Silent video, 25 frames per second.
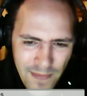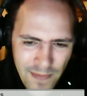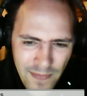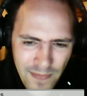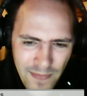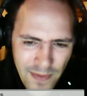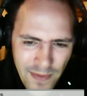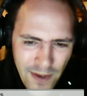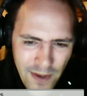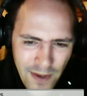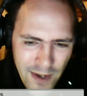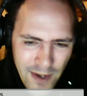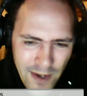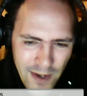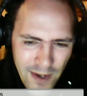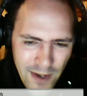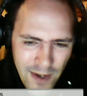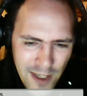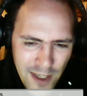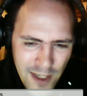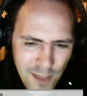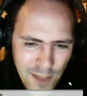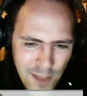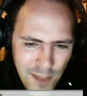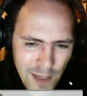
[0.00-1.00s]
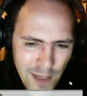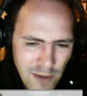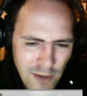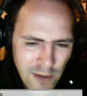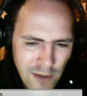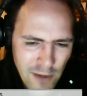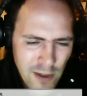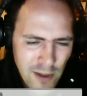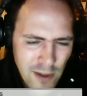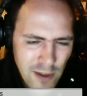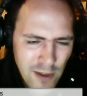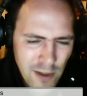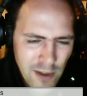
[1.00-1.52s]
You can smell
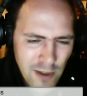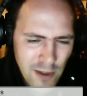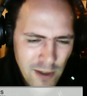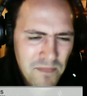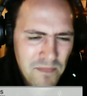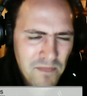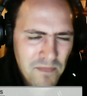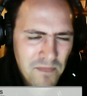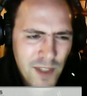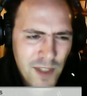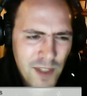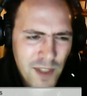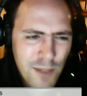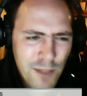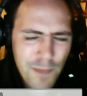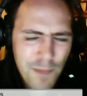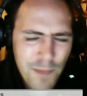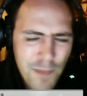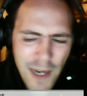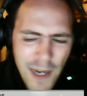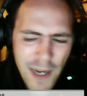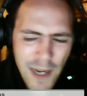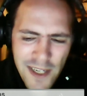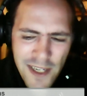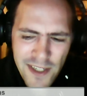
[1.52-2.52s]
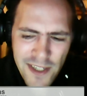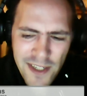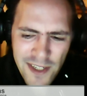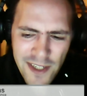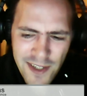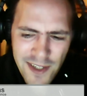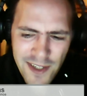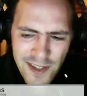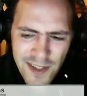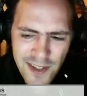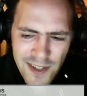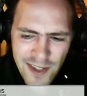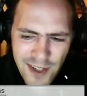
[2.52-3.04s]

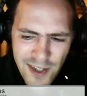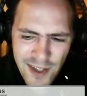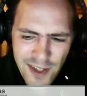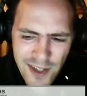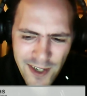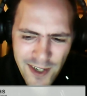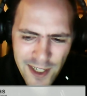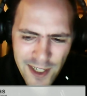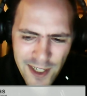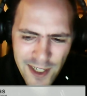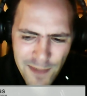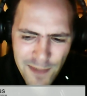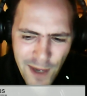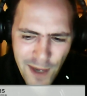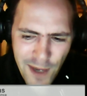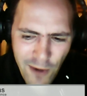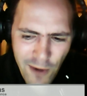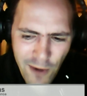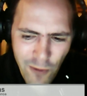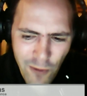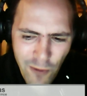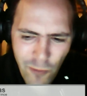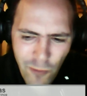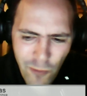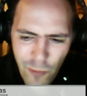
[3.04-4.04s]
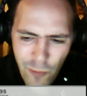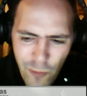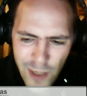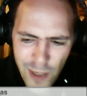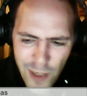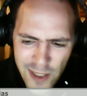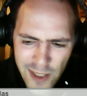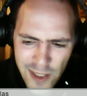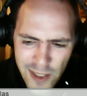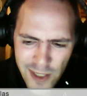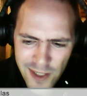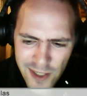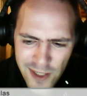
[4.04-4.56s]
spices. You can smell
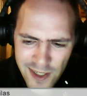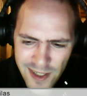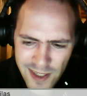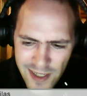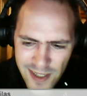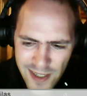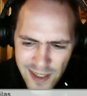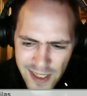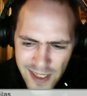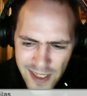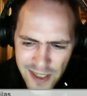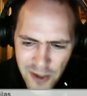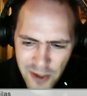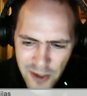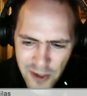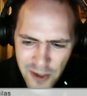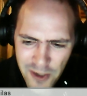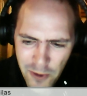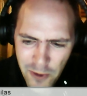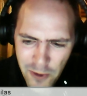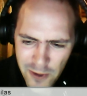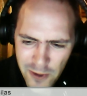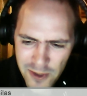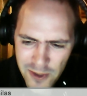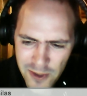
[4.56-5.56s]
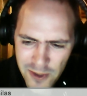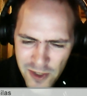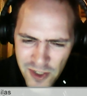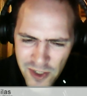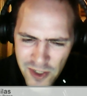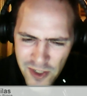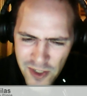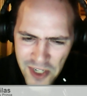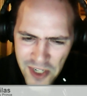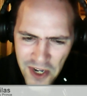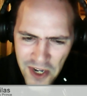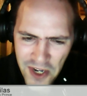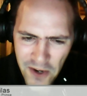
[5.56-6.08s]
recent cooked
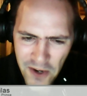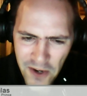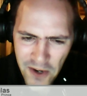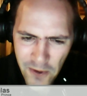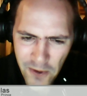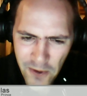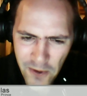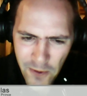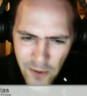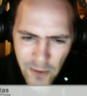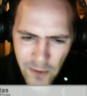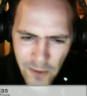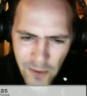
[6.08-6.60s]
stew.